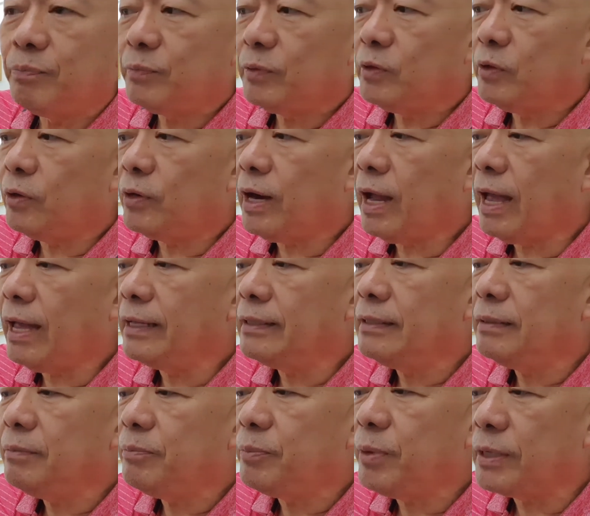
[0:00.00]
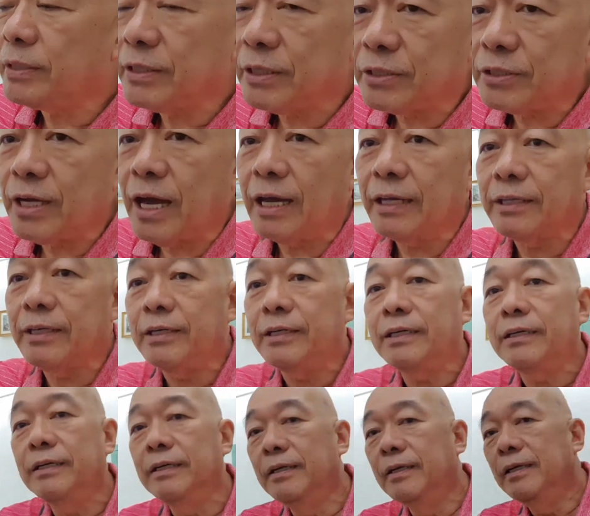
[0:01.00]
your hand press the
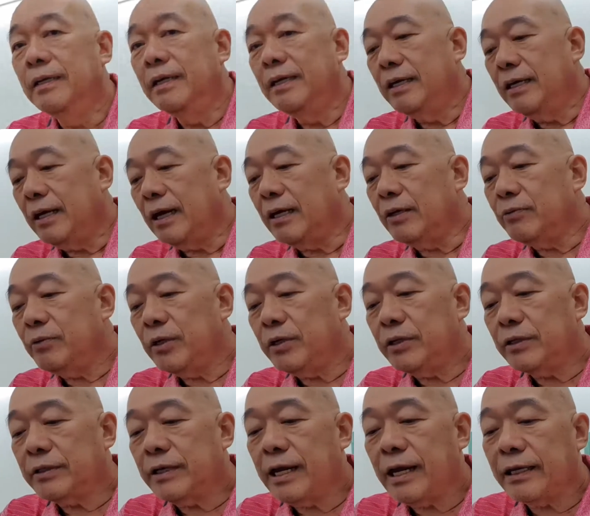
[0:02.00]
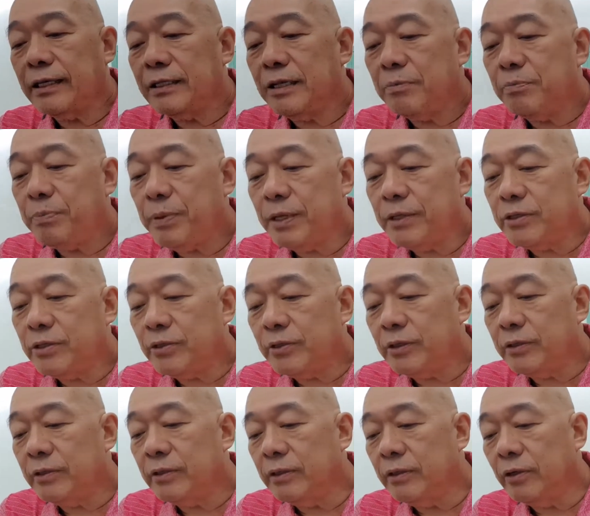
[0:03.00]
shutter, and we're taking the
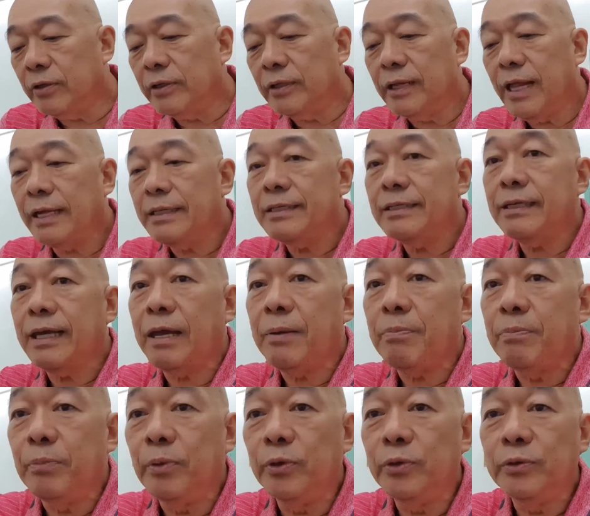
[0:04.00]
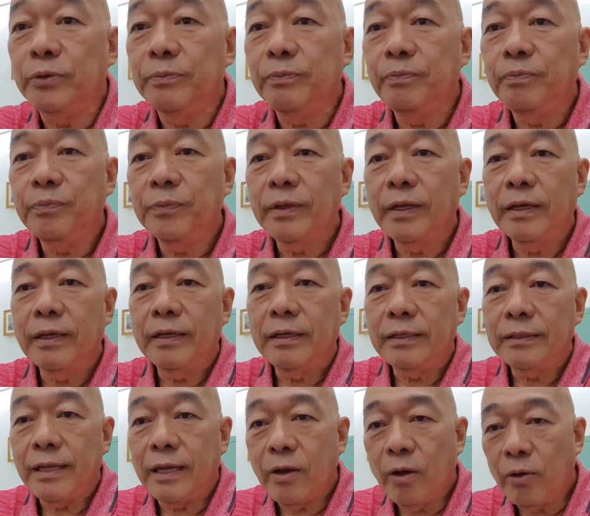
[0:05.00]
picture on landscape mode.
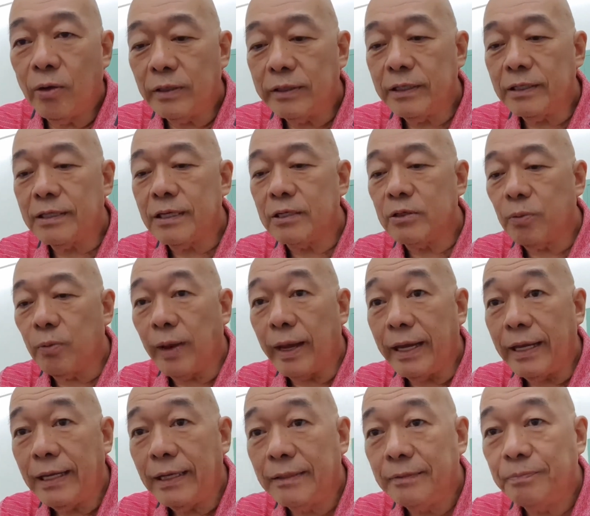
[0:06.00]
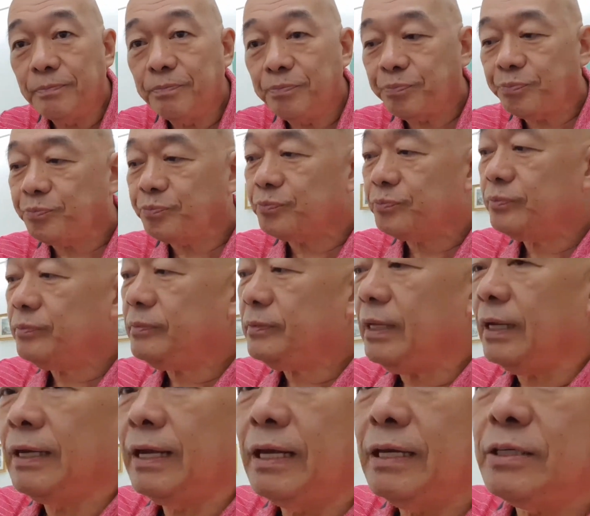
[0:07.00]
They hold it this way.
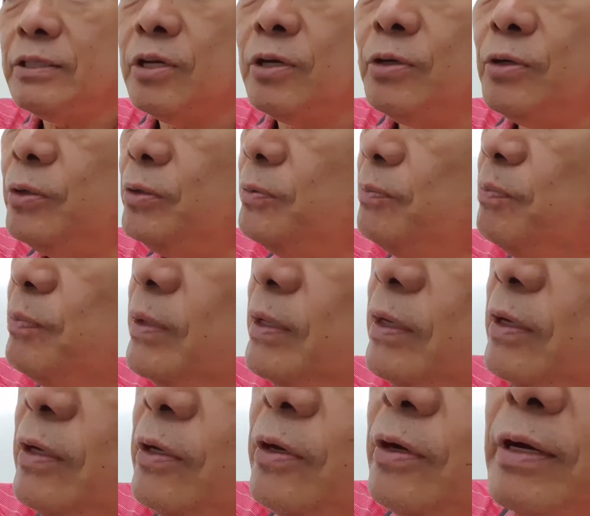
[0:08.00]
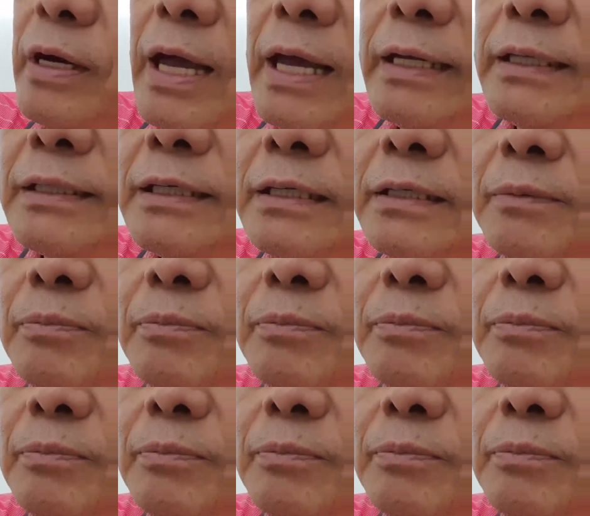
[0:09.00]
Okay, so your hand can